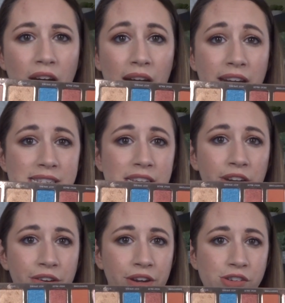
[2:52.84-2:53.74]
Honestly,
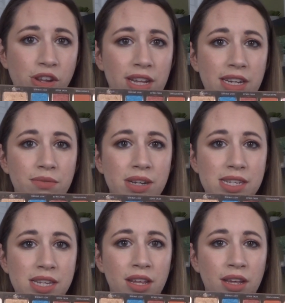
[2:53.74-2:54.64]
on New Year's, all I did
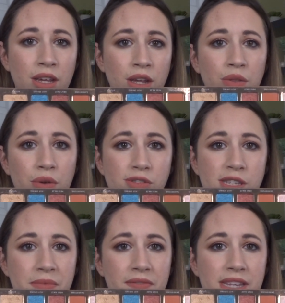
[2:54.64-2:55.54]
was throw
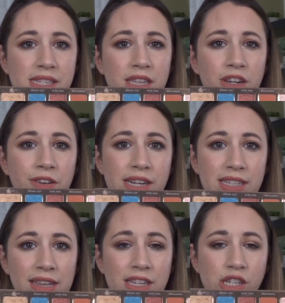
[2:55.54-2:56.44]
some of this in the crease
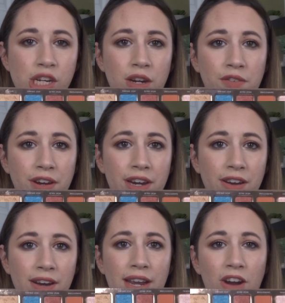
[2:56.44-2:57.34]
and this shade over
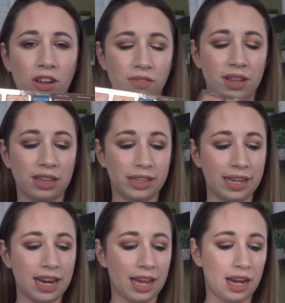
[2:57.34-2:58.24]
here all over the
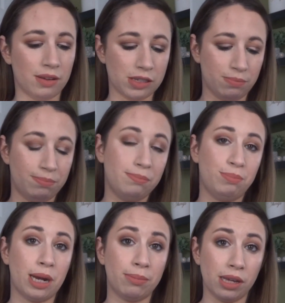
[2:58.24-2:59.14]
lid, and I was
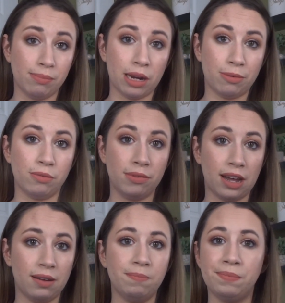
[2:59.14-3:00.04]
bada bing, bada boom,
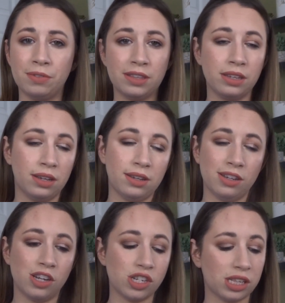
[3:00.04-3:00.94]
done.
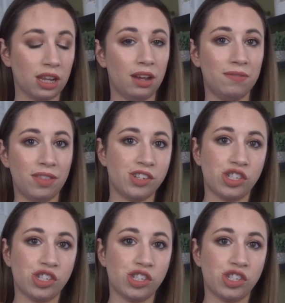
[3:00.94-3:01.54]
I just love the